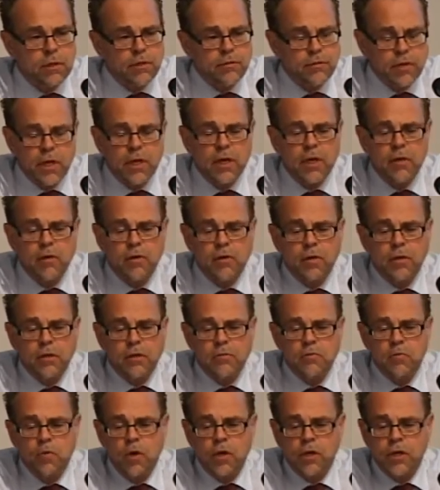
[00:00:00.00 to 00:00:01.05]
And
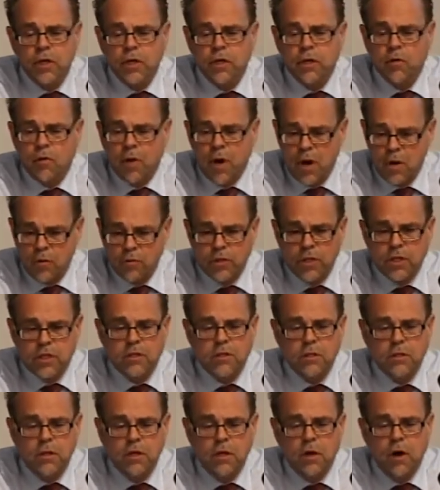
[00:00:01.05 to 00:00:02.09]
it's working around
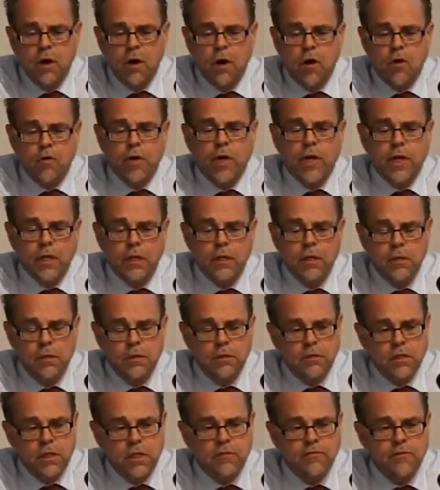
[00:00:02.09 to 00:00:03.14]
this RINC
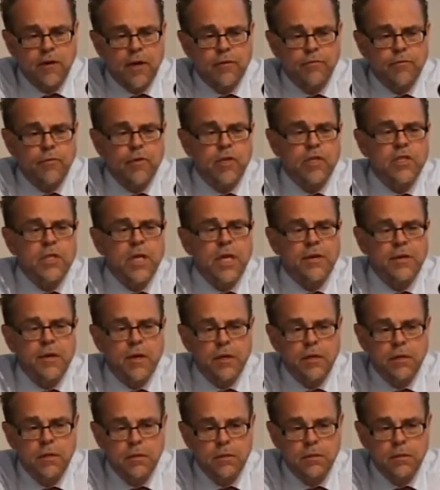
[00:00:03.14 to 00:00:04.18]
653
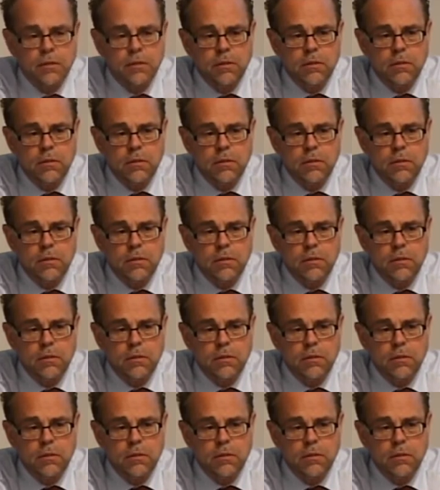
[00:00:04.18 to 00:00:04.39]
standard.